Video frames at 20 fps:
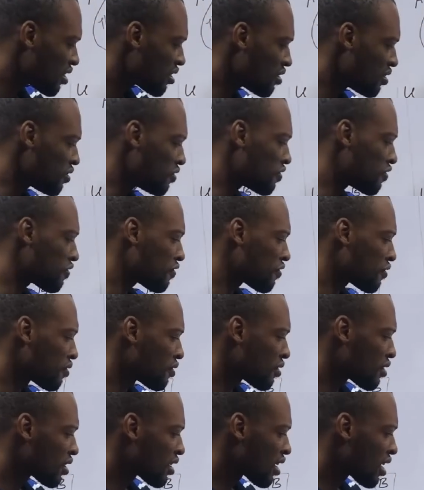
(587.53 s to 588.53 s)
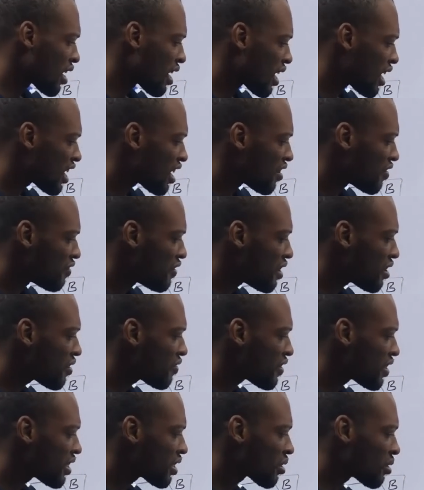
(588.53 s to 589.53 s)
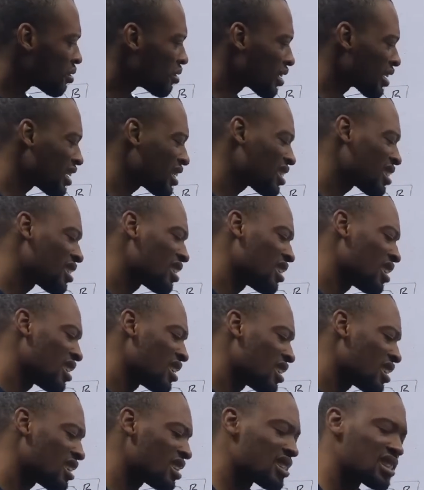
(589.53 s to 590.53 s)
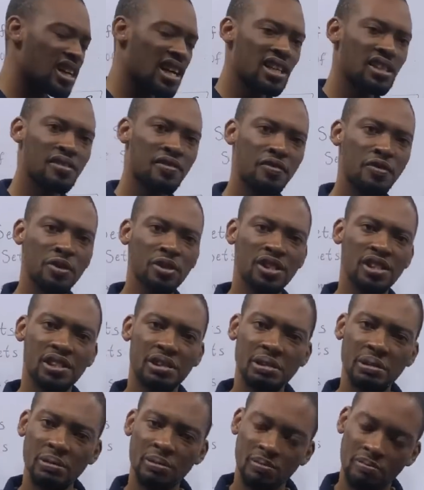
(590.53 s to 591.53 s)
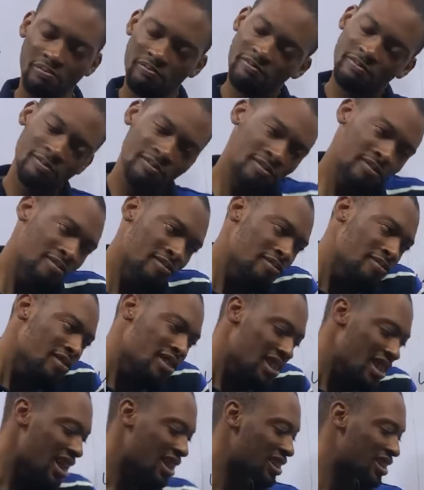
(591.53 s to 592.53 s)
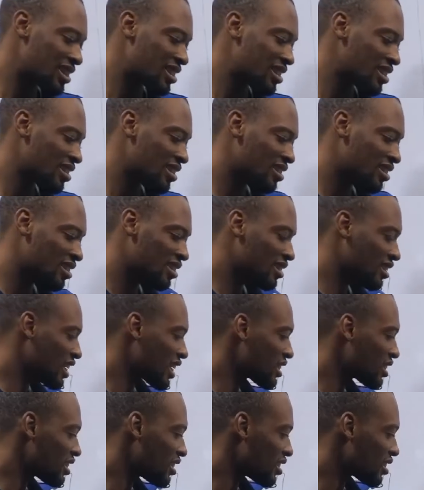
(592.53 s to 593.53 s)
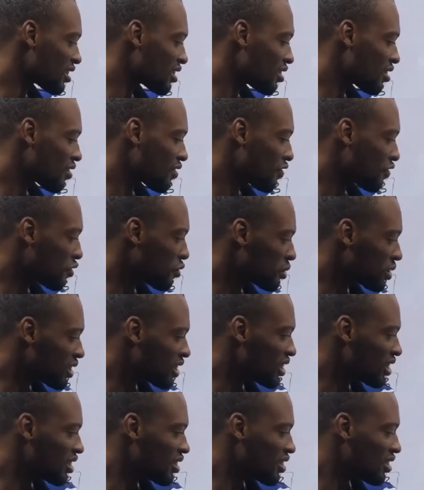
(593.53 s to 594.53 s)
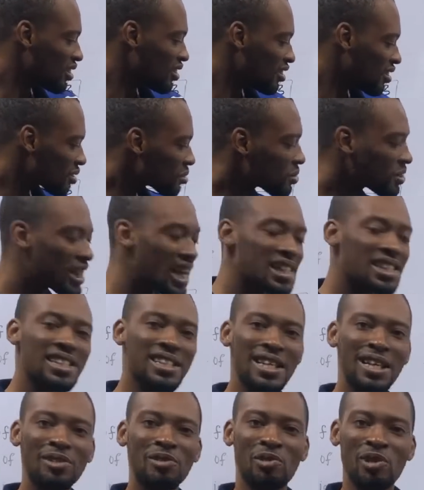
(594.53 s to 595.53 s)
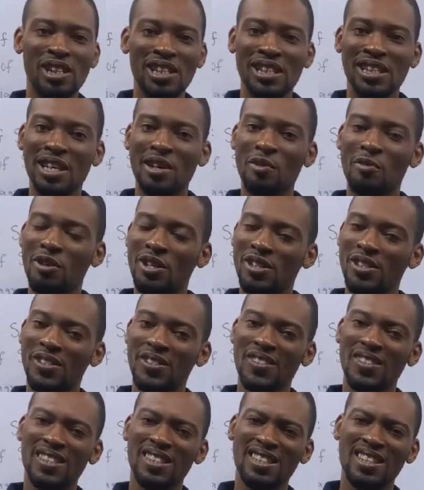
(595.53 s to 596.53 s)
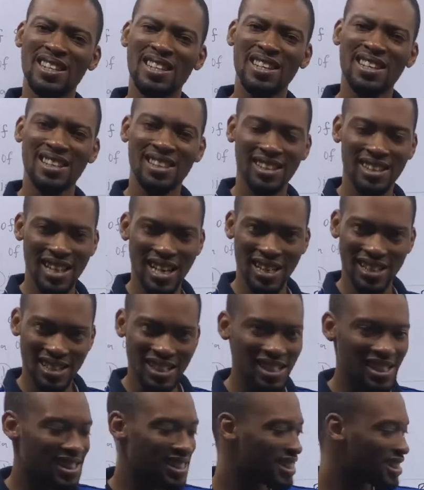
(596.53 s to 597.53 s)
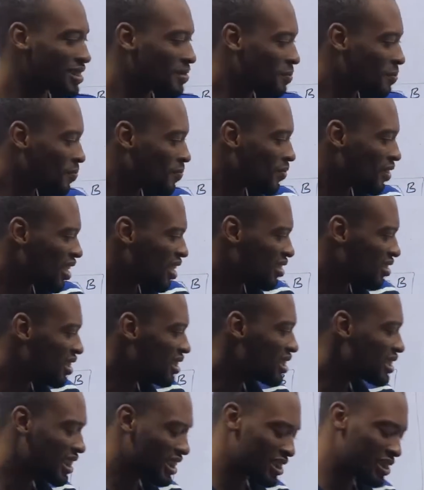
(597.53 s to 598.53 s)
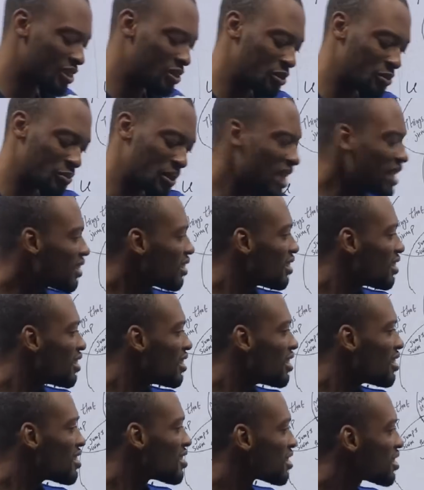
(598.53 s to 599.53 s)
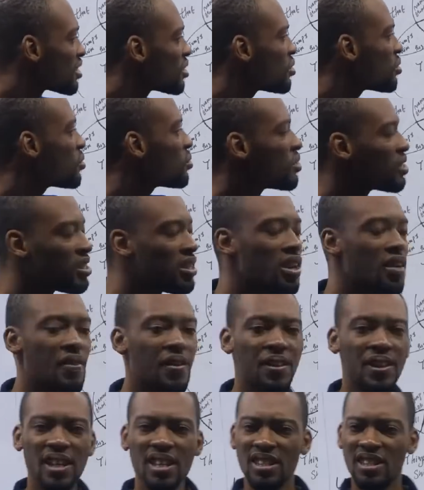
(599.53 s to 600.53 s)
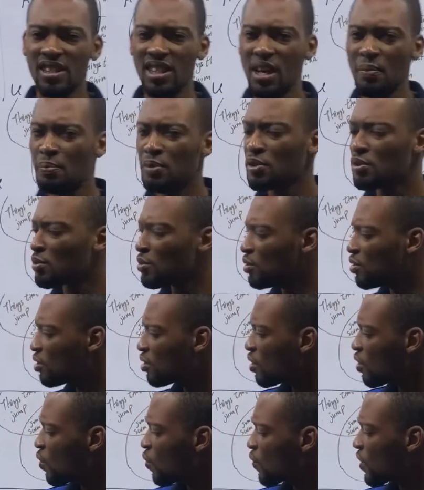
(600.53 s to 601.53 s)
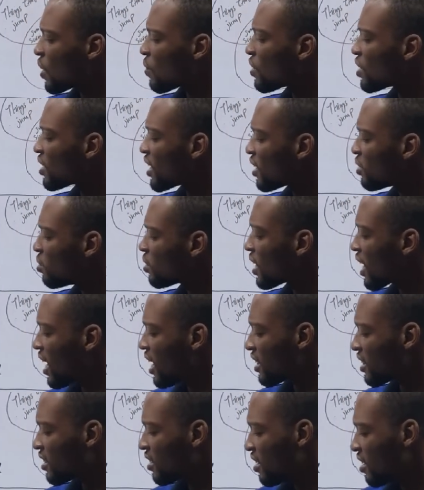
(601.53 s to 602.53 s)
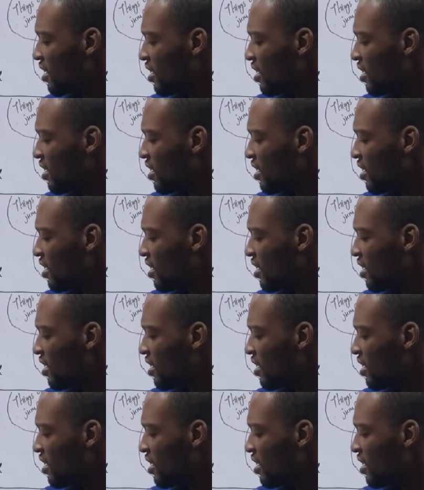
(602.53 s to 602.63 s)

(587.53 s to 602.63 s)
if I am very, very correct, is that 14? Yes, that is 14. So that is how to answer questions like this. Ladies and gentlemen, See you in the next episode, where we shall look at